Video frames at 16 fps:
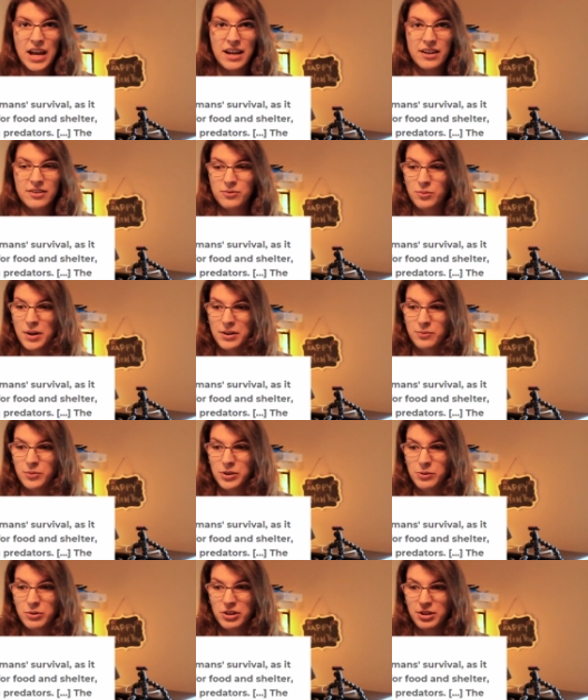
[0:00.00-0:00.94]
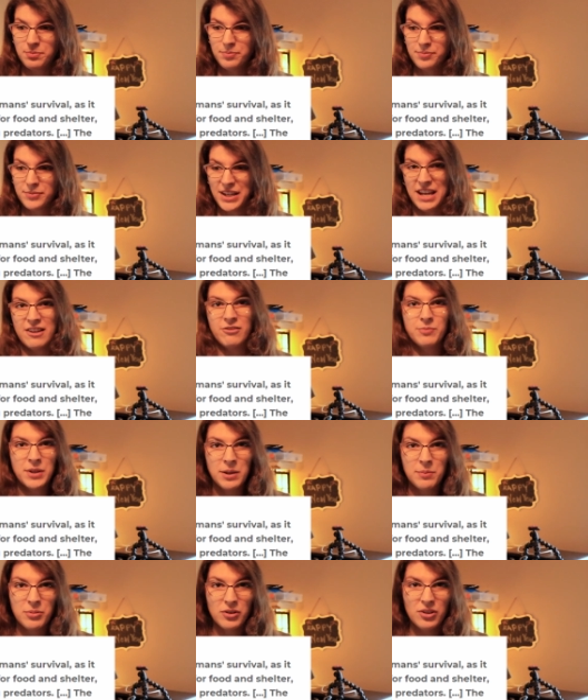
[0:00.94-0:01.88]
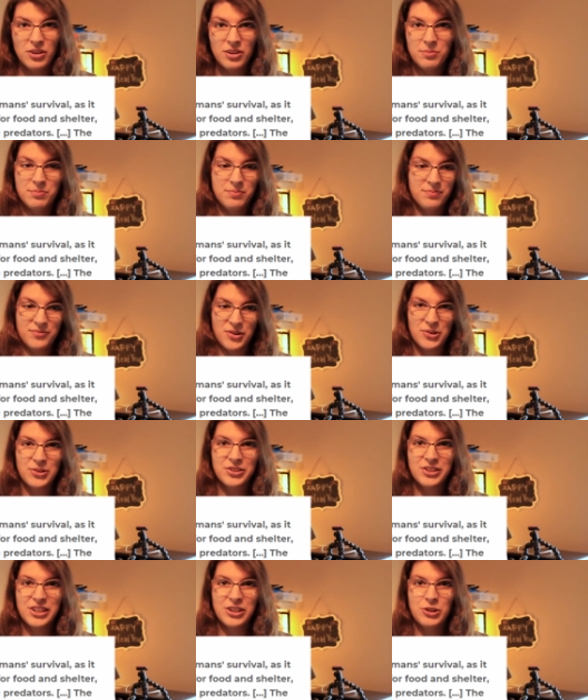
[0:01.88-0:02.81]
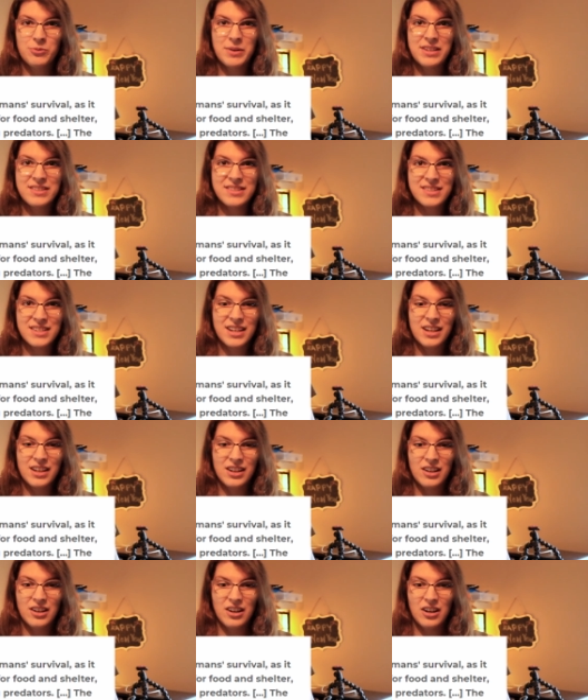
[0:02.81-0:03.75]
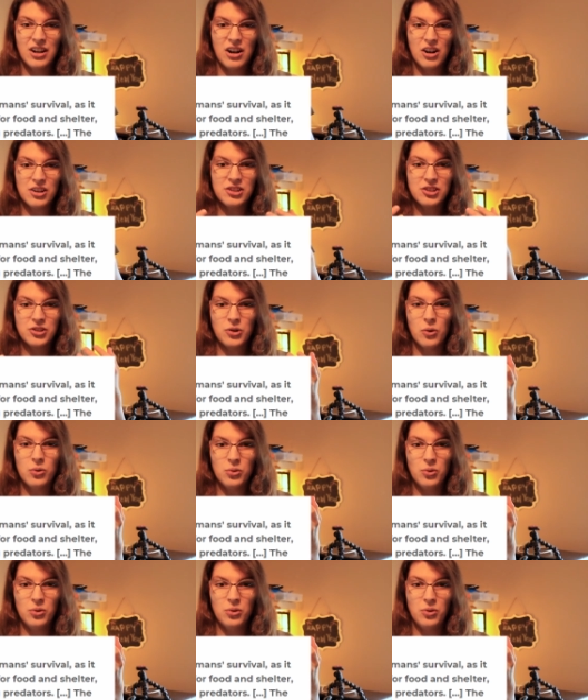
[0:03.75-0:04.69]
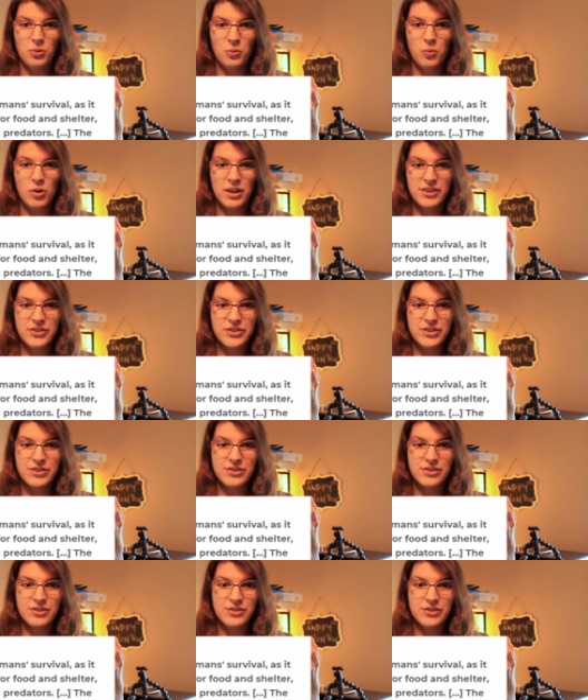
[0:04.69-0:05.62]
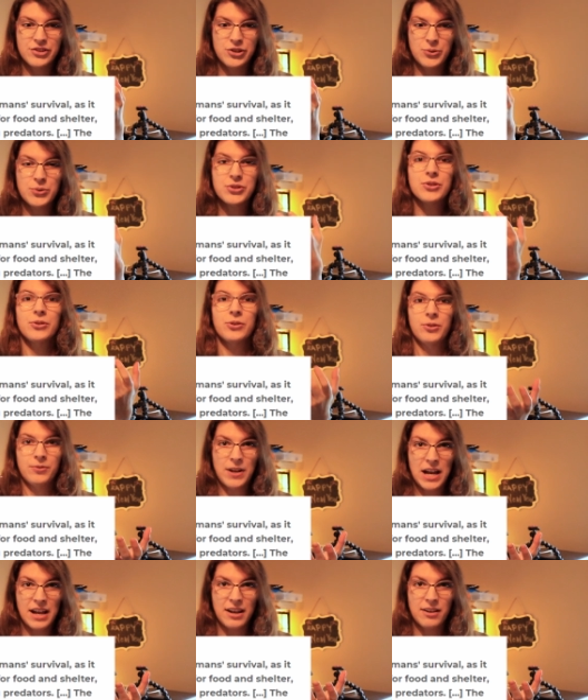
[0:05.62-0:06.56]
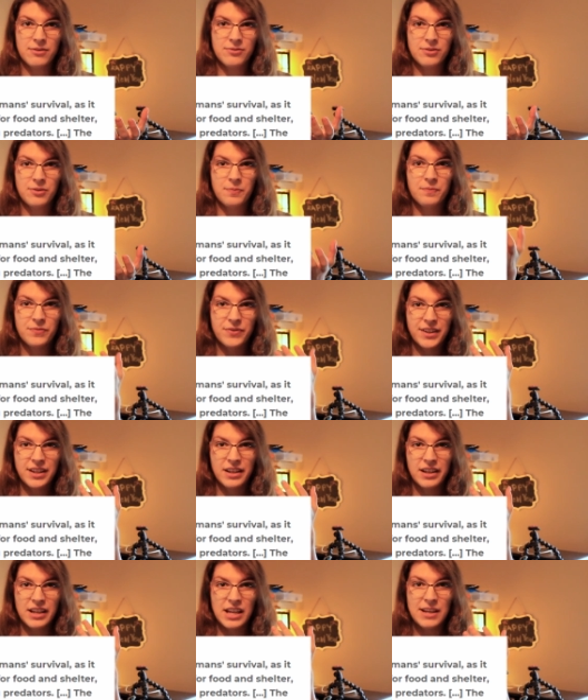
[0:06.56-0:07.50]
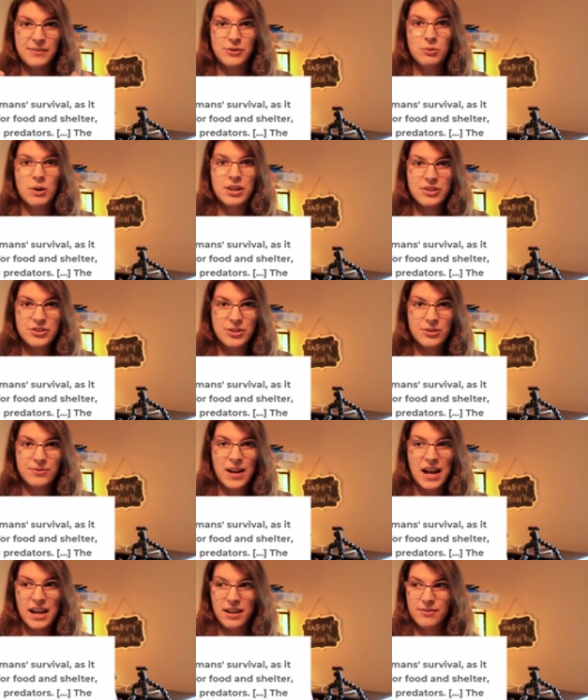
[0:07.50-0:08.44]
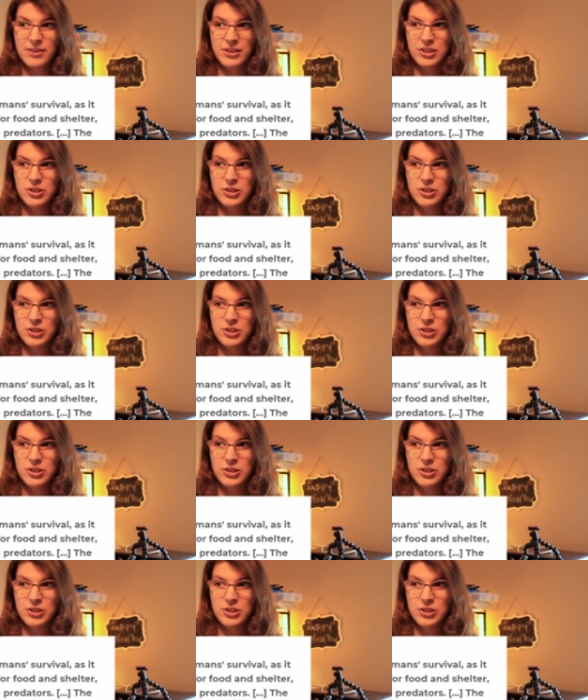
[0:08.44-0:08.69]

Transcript: that. When we were cave people, early humans, our goal was to survive. If you want to survive,